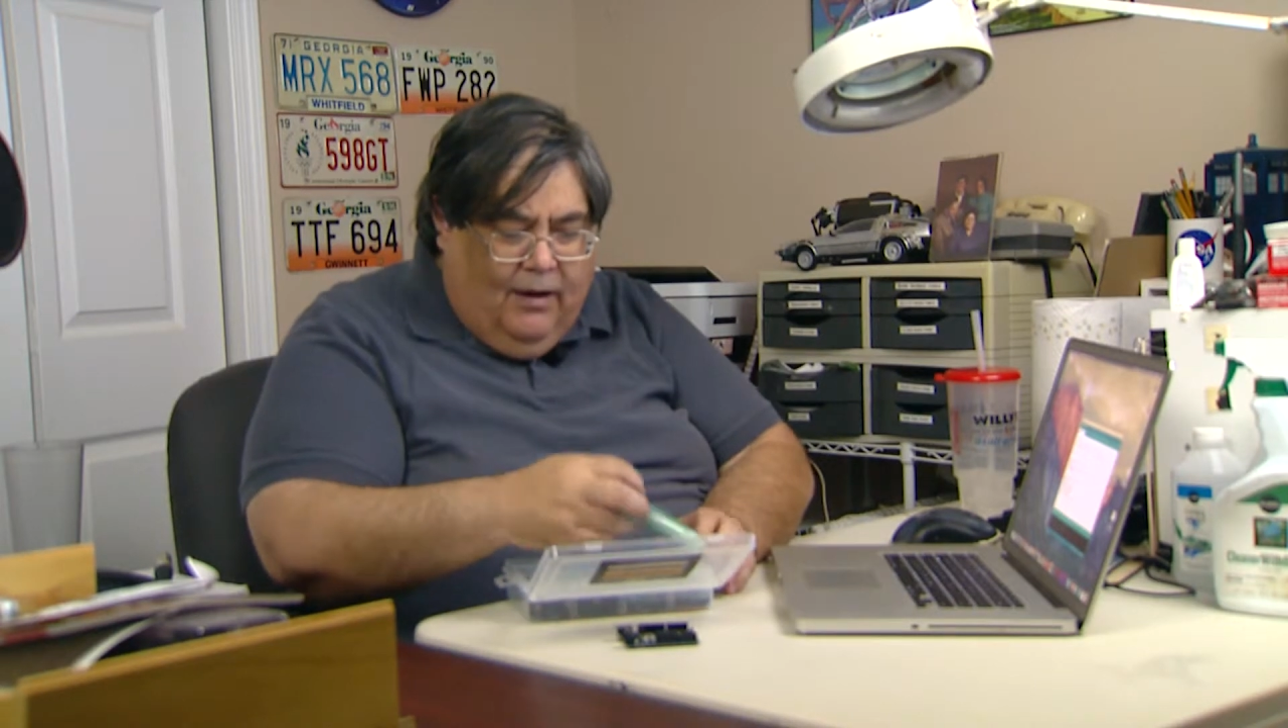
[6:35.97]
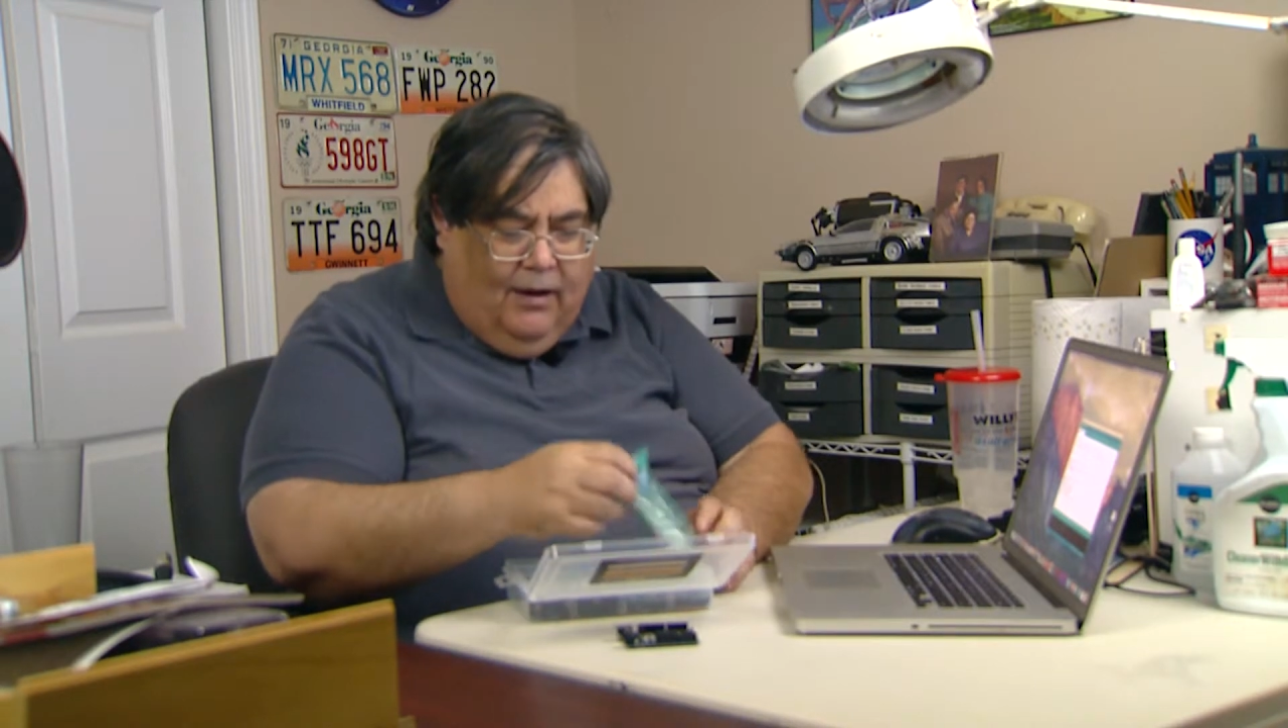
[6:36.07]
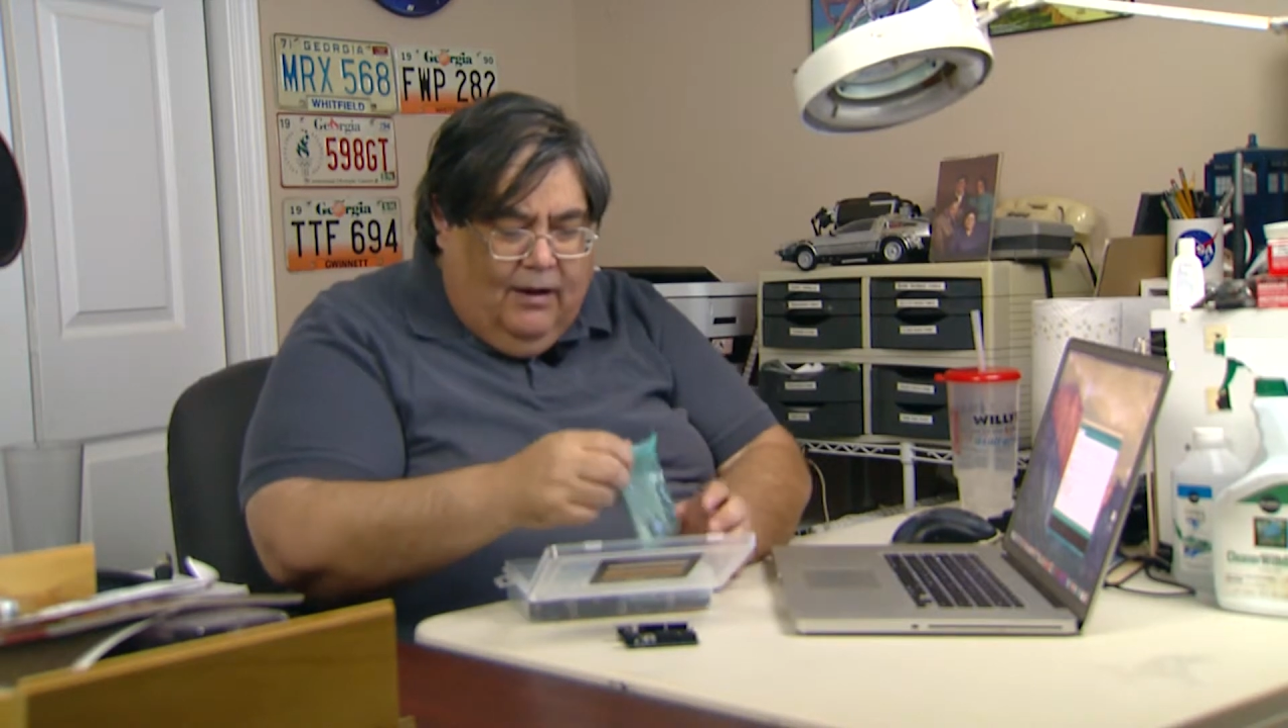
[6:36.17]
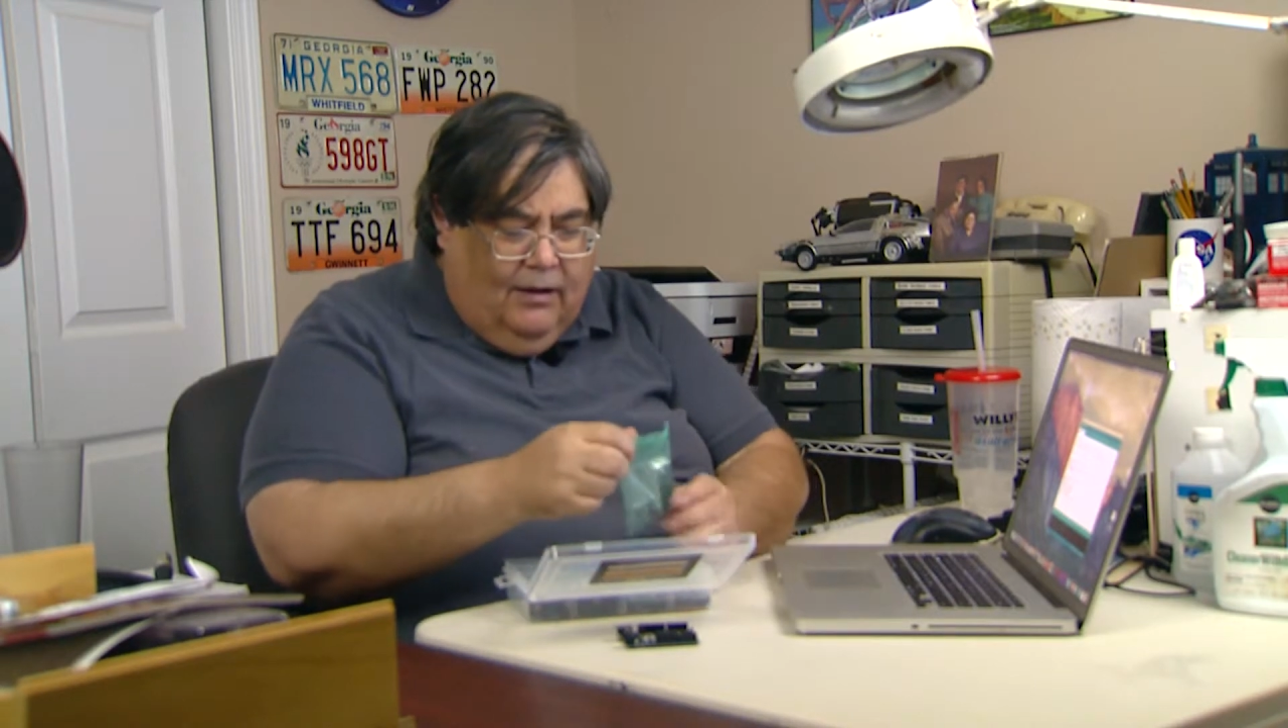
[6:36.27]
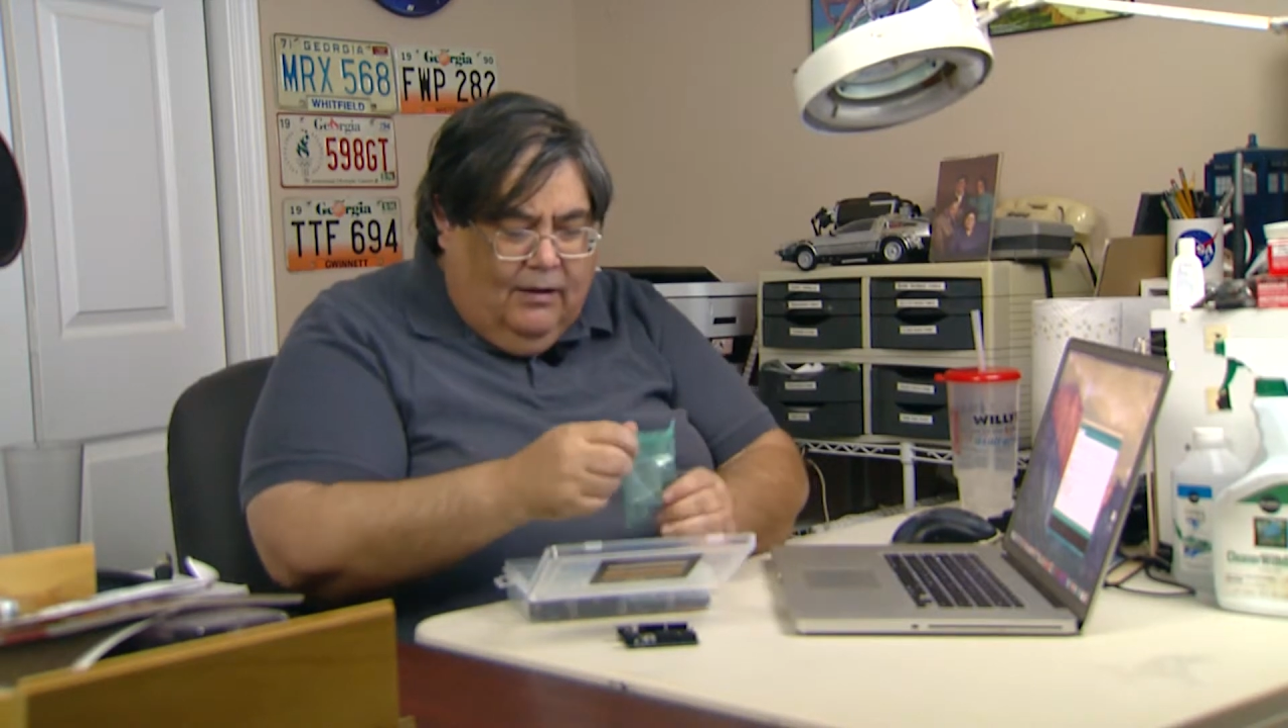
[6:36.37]

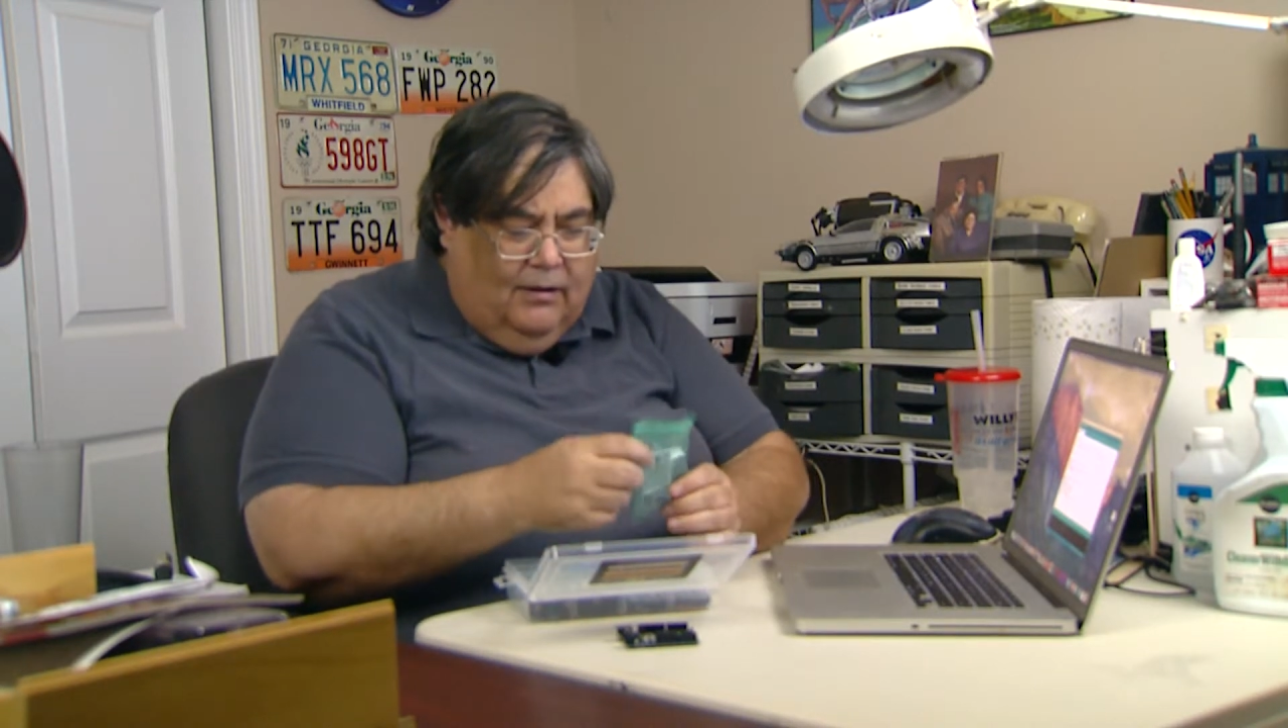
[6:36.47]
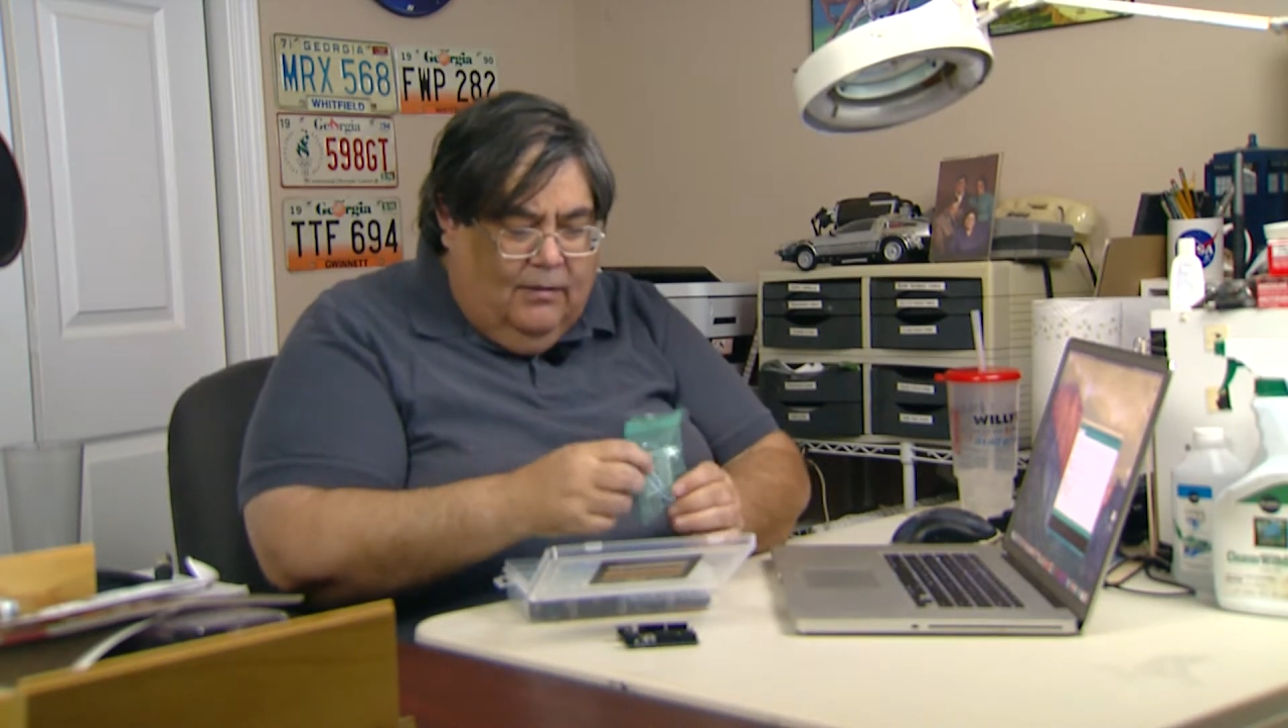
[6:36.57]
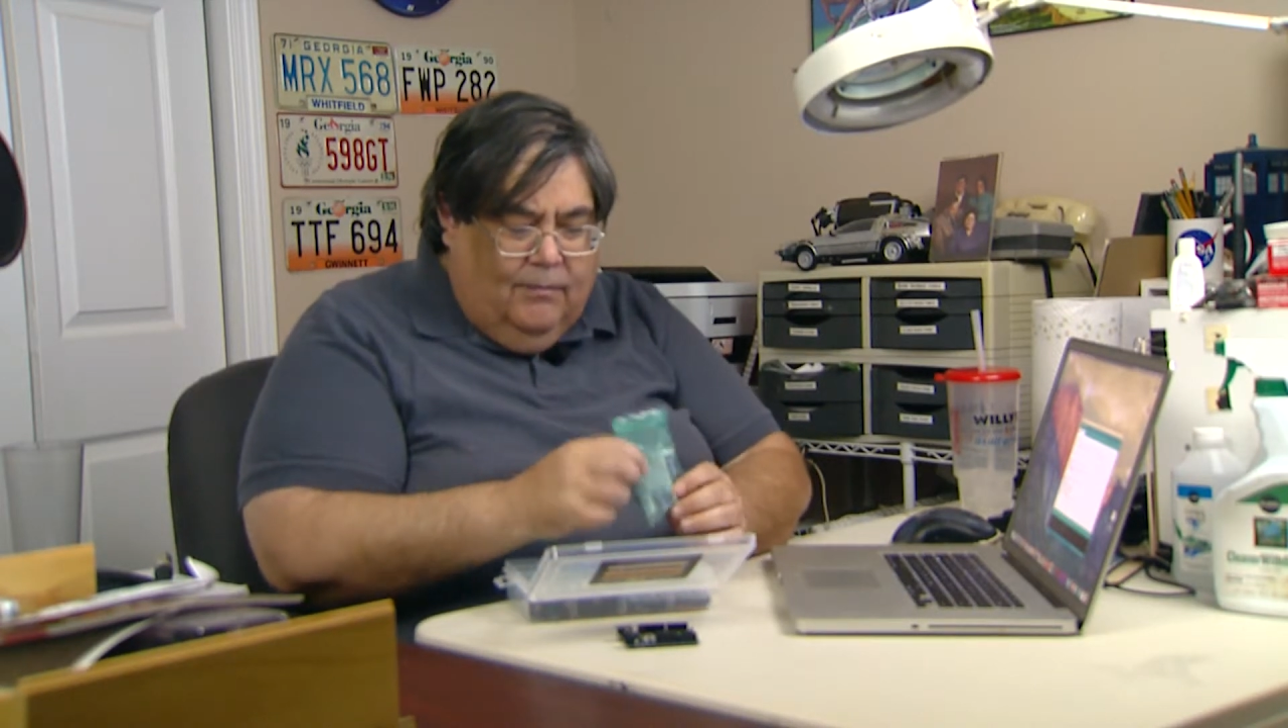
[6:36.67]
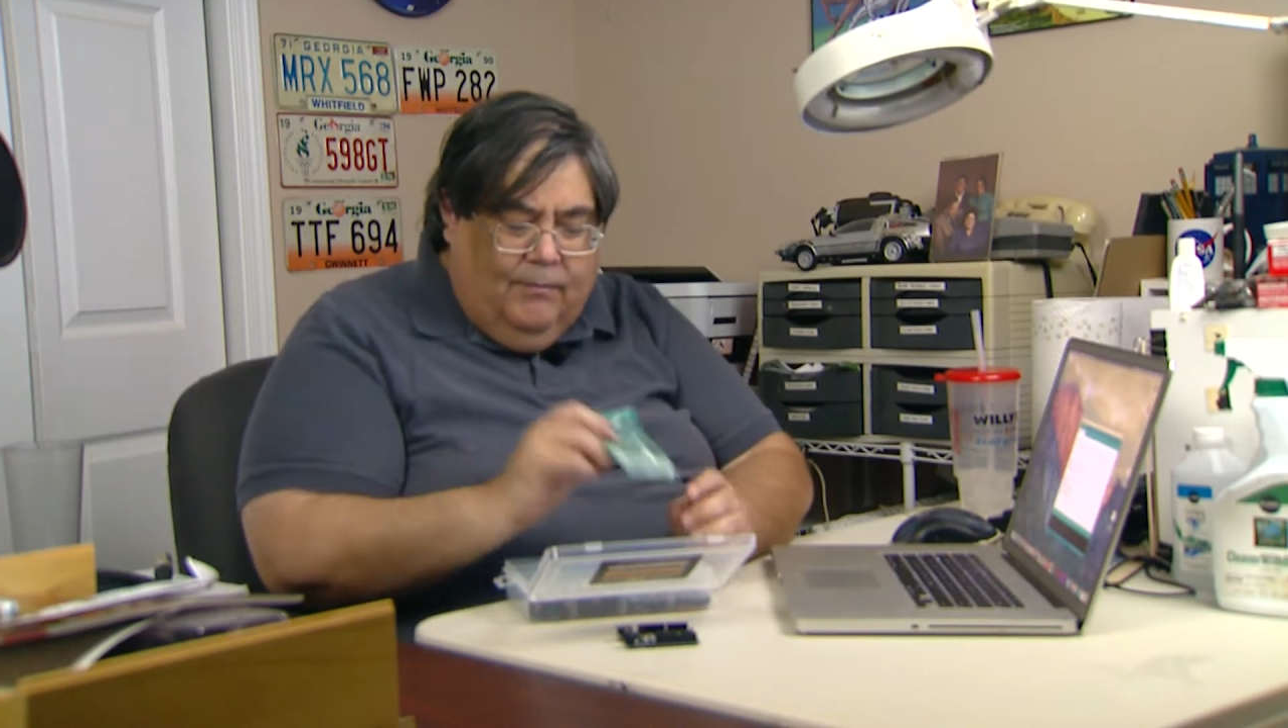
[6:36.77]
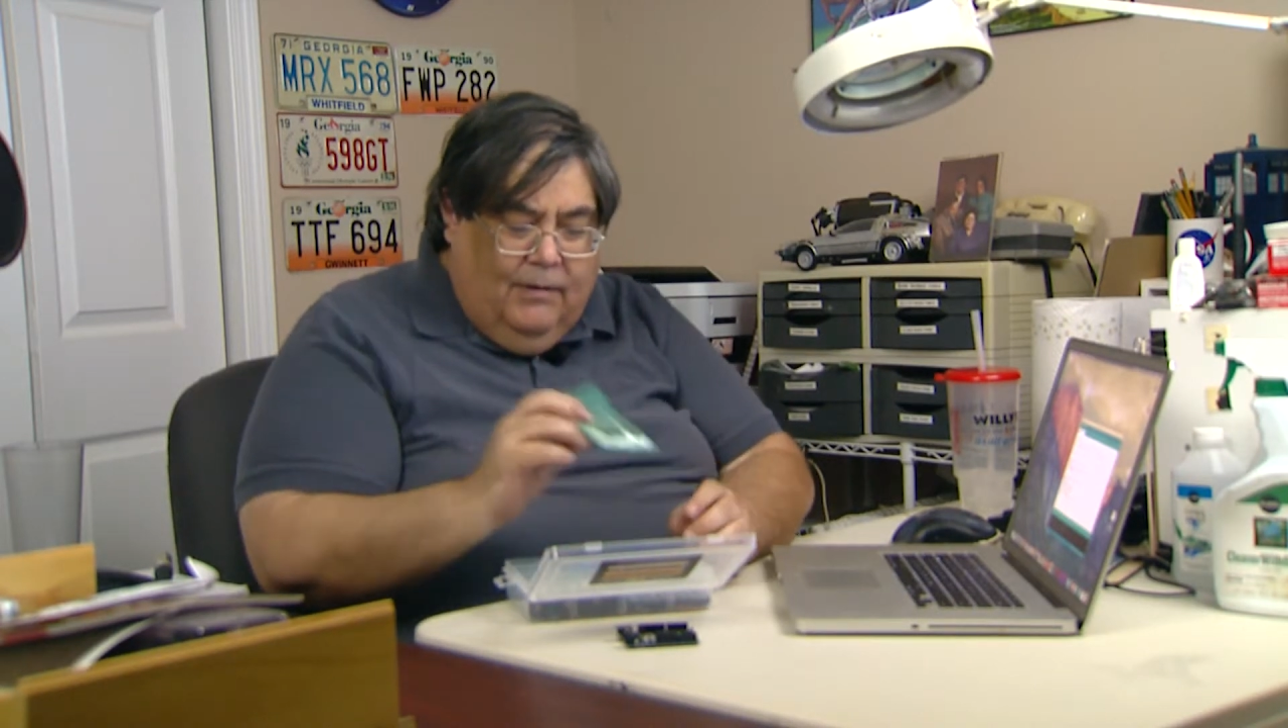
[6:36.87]
a